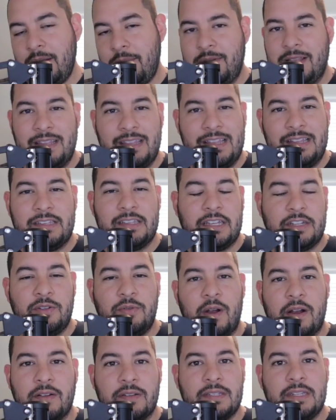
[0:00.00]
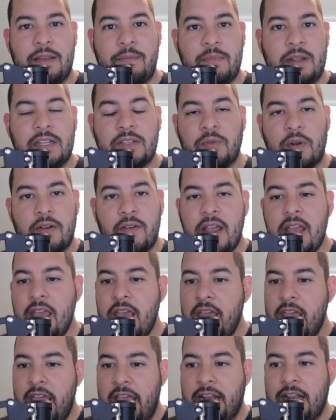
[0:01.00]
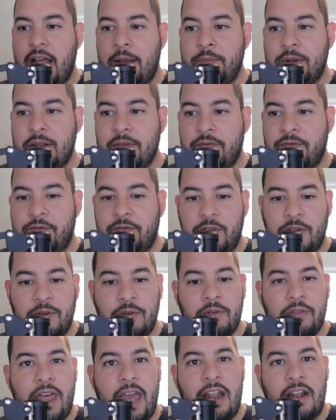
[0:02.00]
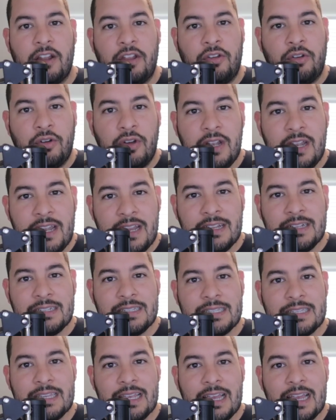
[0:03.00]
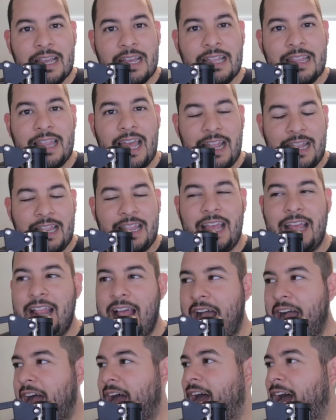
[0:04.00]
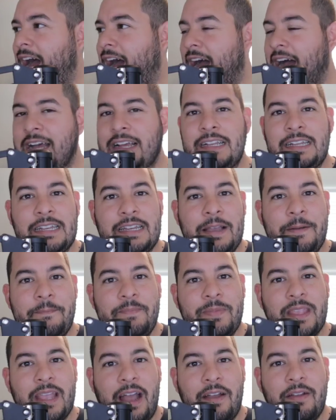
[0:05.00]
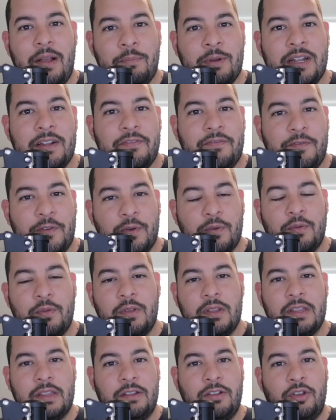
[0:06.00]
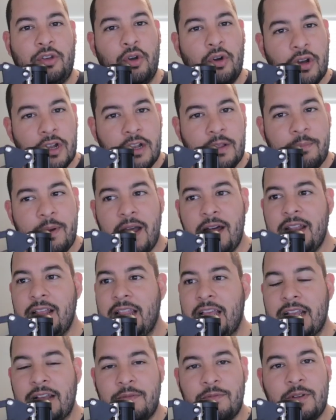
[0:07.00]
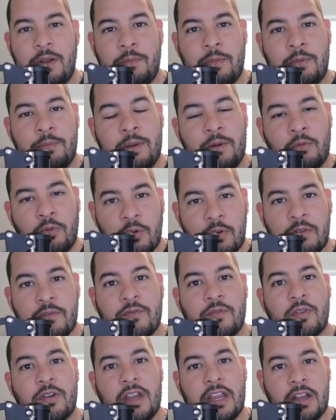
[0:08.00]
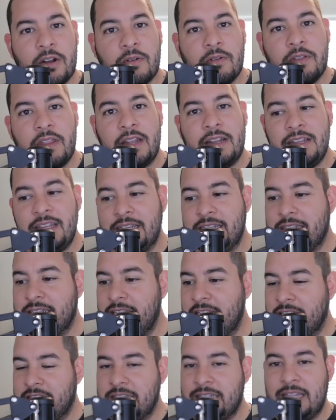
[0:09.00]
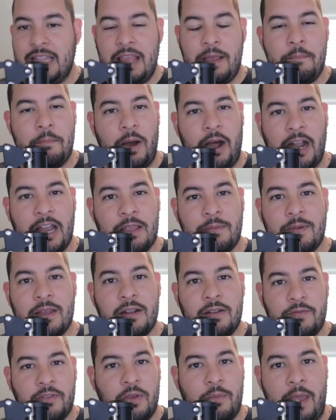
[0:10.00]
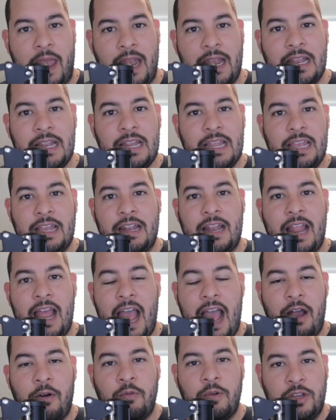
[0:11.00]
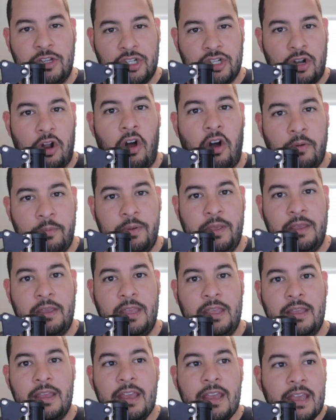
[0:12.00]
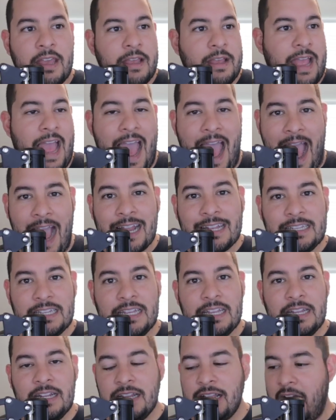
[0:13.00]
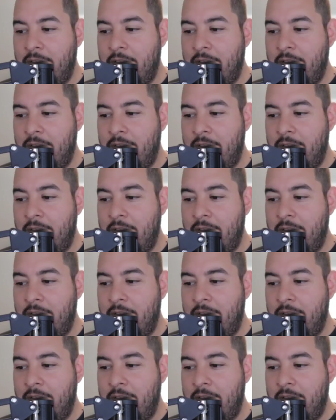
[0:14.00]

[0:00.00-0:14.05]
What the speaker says: I mean, it's like 2 hours, 10 minutes, whatever. And I'm gonna feel that goodness, I'm gonna feel good about it. Like I'm gonna be rooting for a hero that is the embodiment of humanity and how we should all be acting.